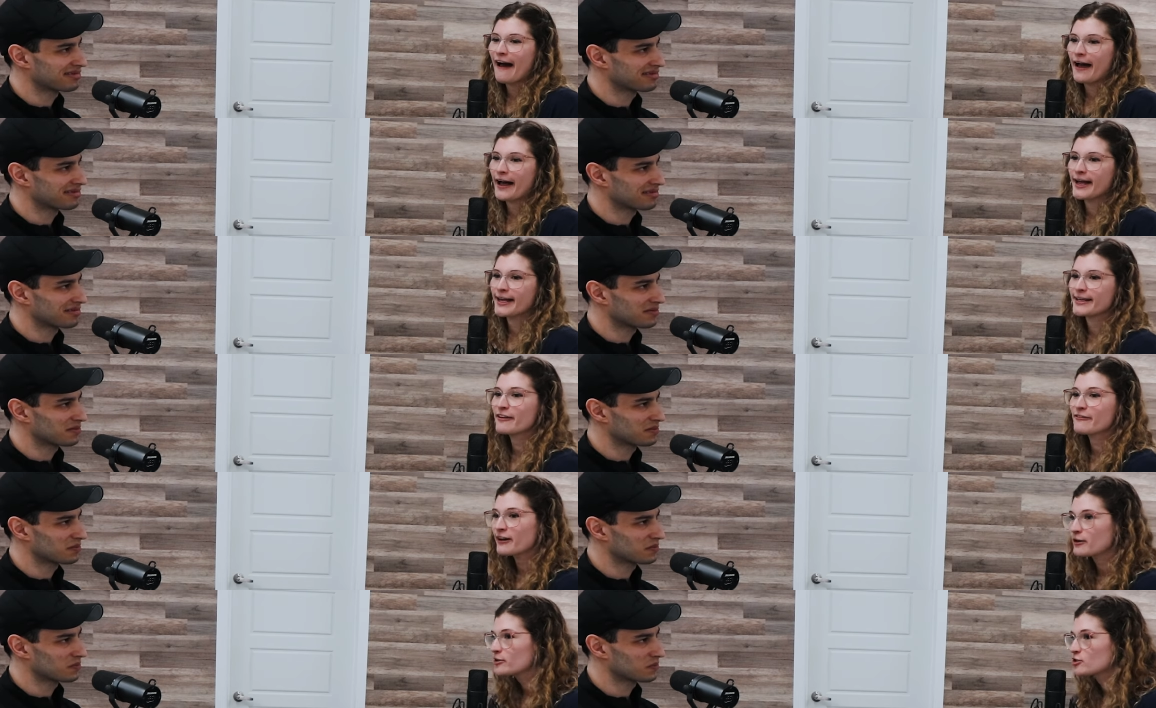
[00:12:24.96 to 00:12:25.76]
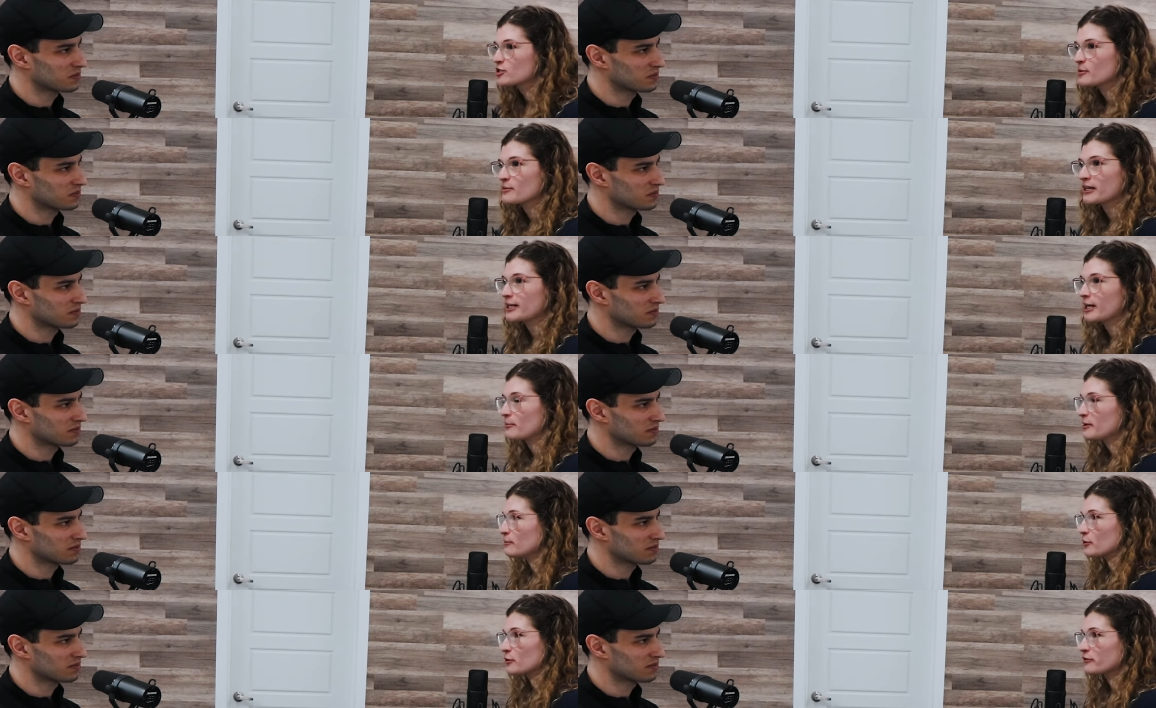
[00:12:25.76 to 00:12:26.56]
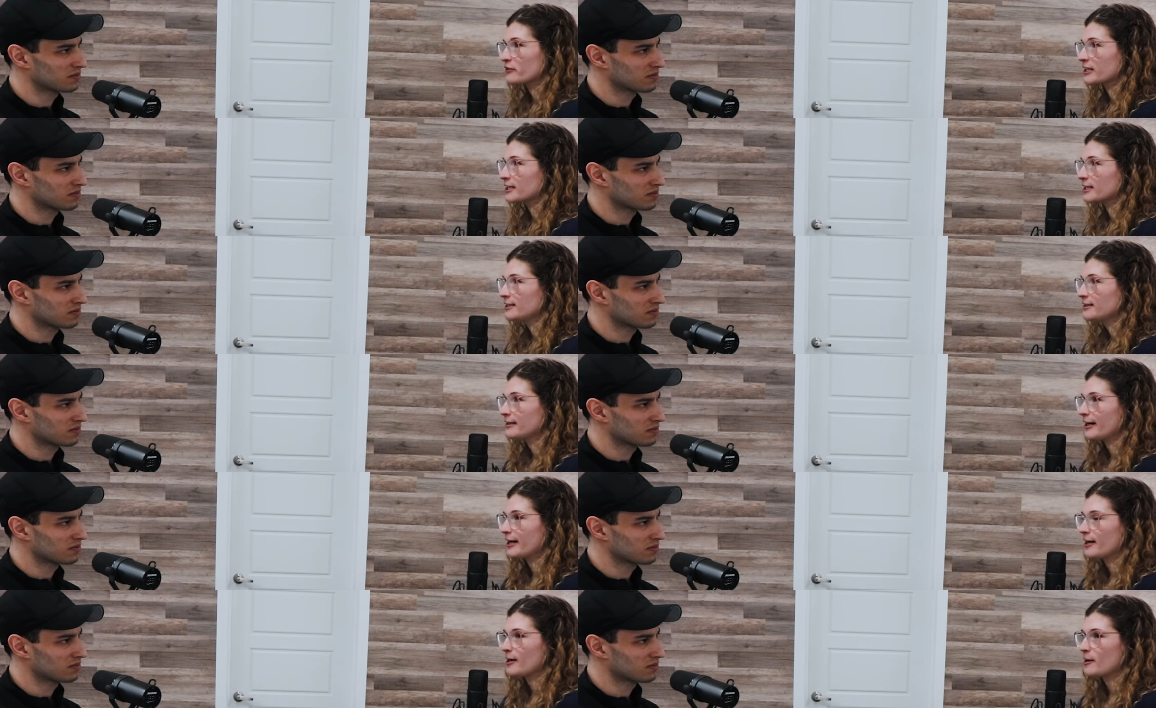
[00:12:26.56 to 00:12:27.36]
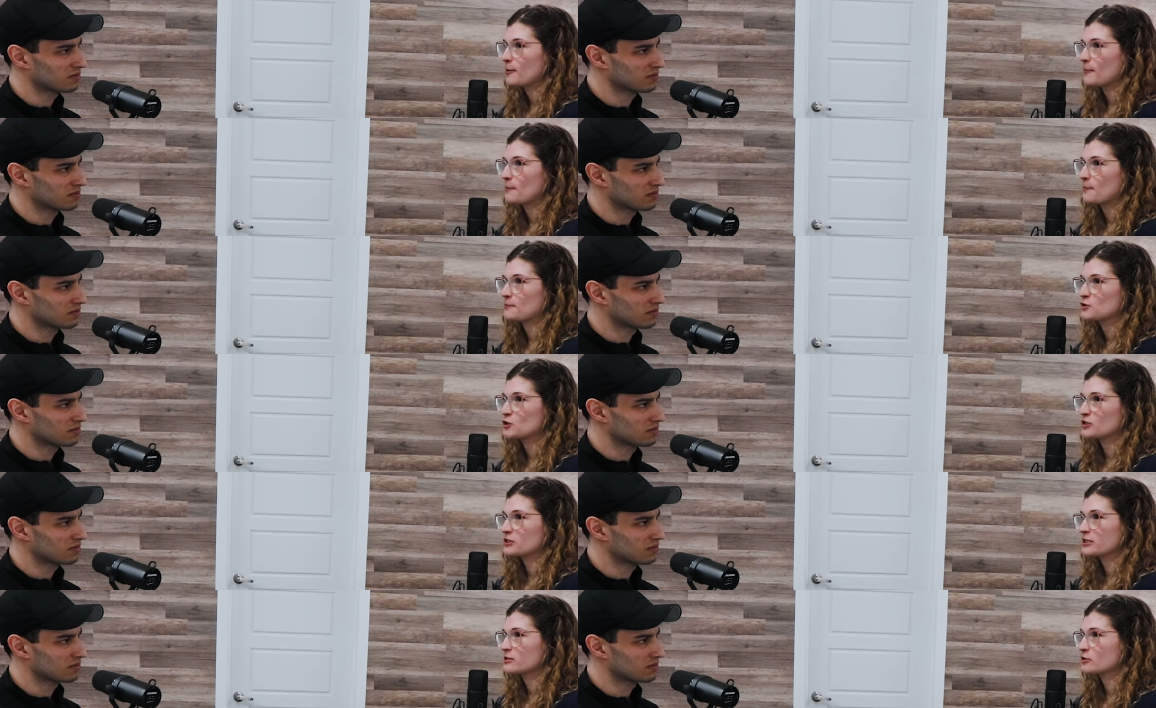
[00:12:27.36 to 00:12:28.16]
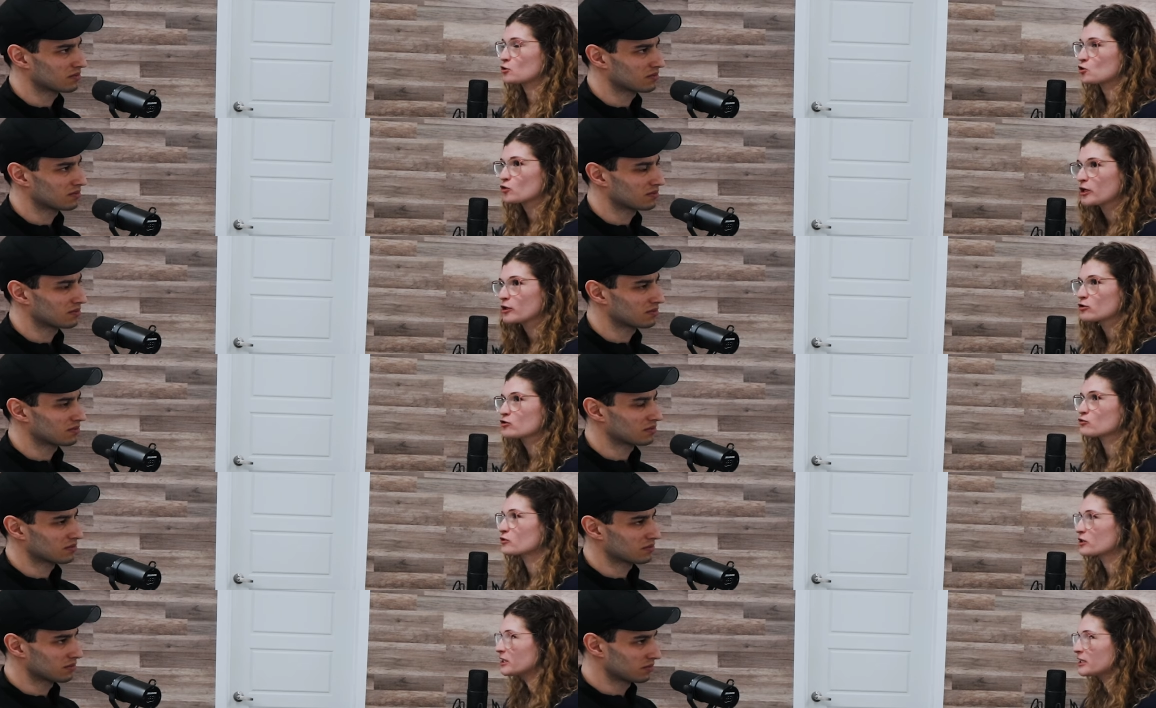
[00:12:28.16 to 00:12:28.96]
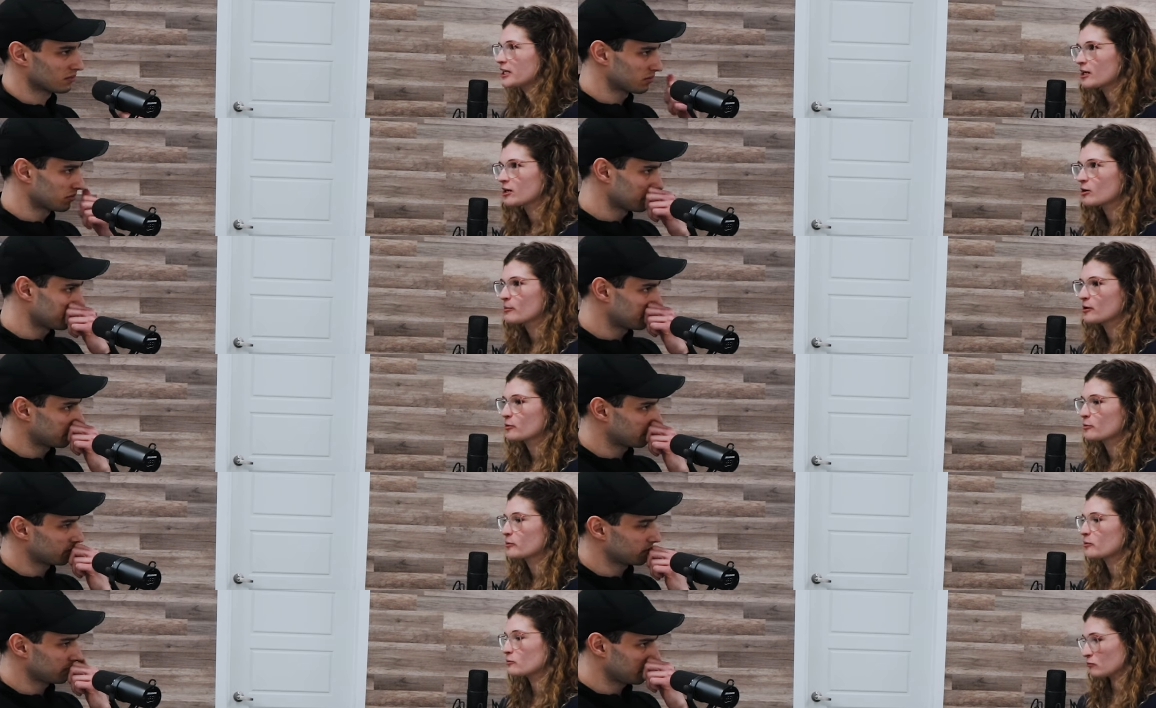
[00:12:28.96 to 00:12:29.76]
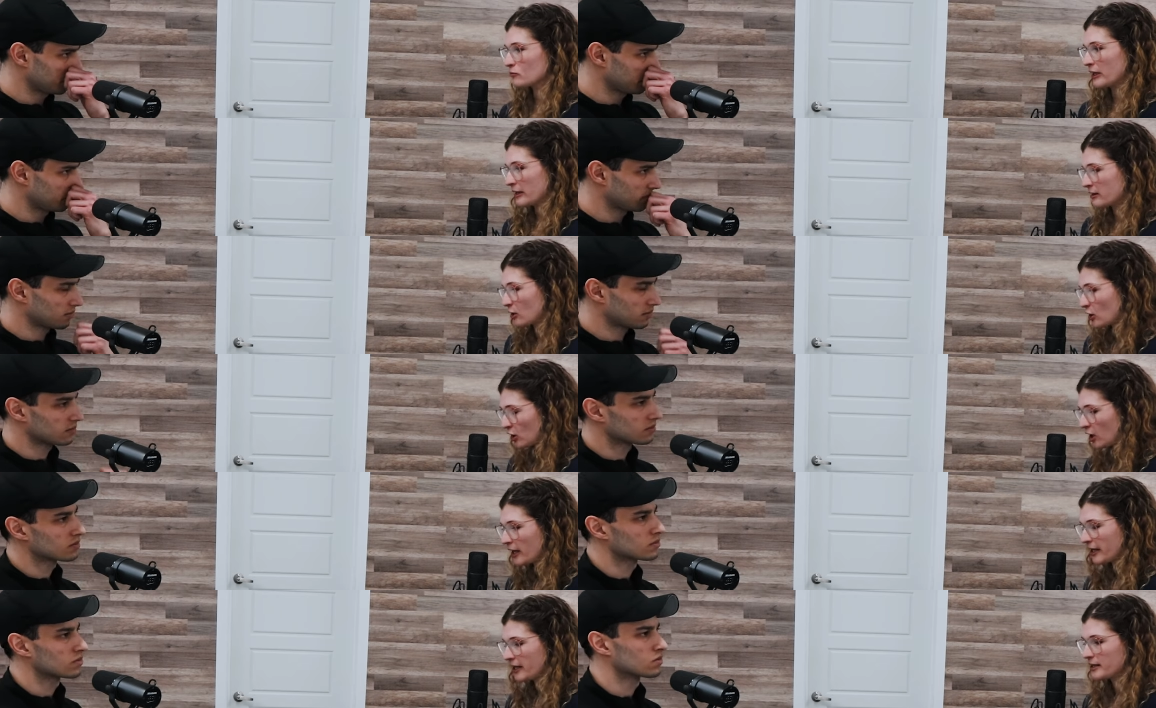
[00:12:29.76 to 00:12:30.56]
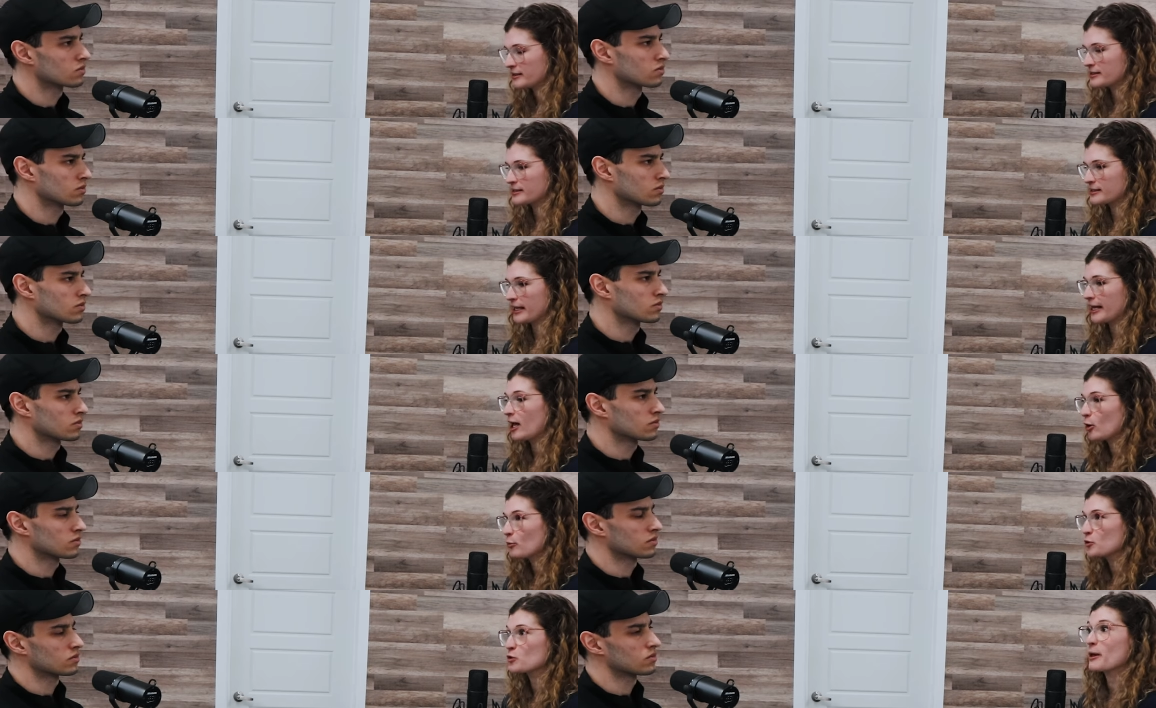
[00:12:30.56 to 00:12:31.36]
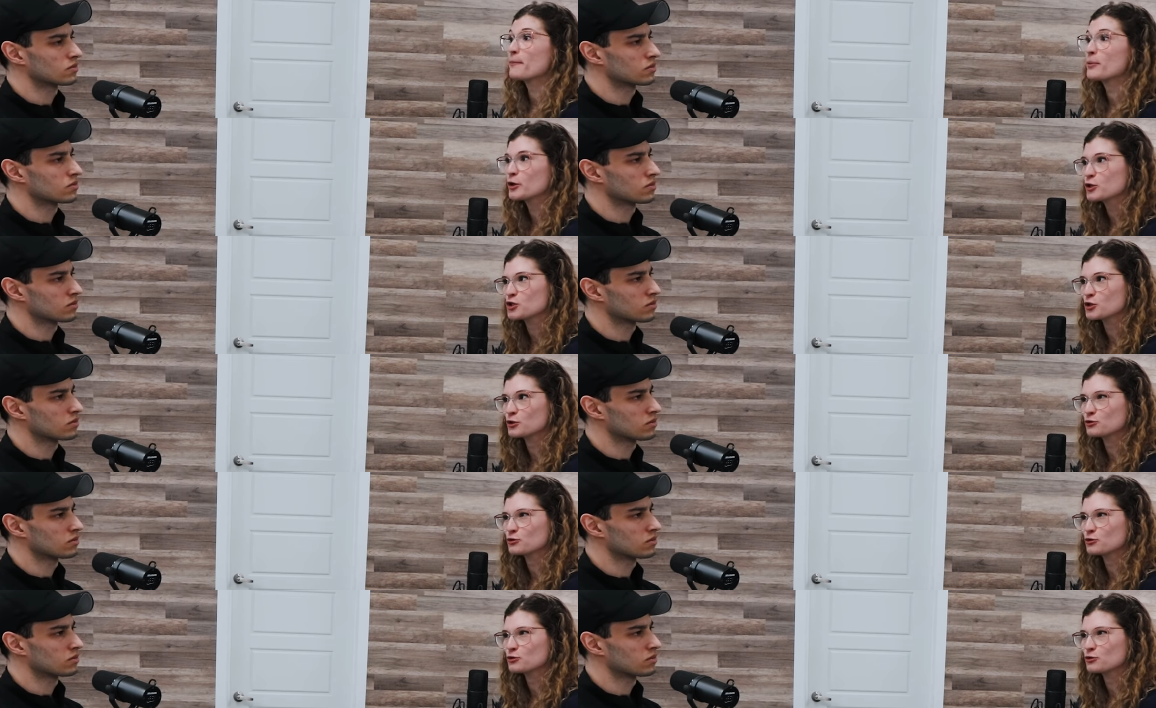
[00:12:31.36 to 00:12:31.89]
Speaker 1: And I found a gym that kept me motivated um, just because the trainers really care about like the clients. They help you, they push